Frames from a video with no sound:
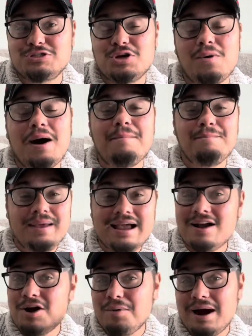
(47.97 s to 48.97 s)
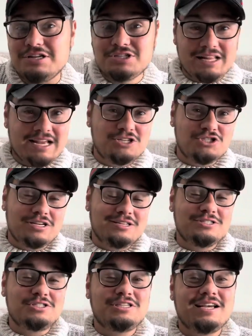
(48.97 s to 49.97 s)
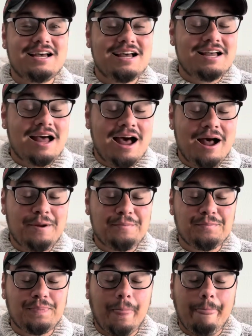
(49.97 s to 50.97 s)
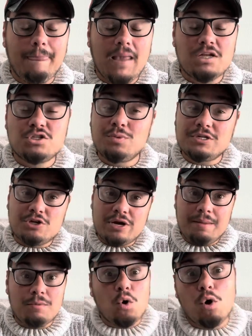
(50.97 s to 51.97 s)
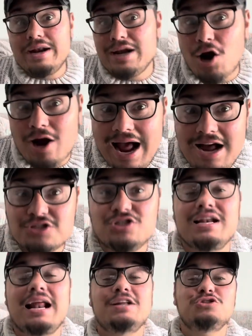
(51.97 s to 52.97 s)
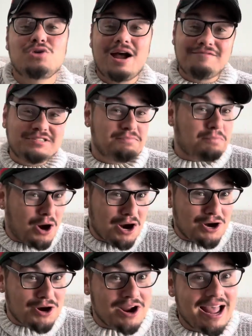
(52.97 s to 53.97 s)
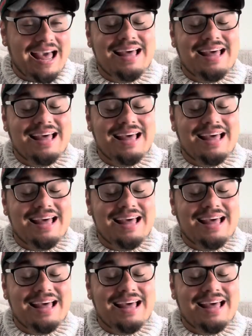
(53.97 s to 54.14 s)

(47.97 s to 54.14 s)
So a big congratulations to what's her name? Kourtney Kardashian and Travis Barker.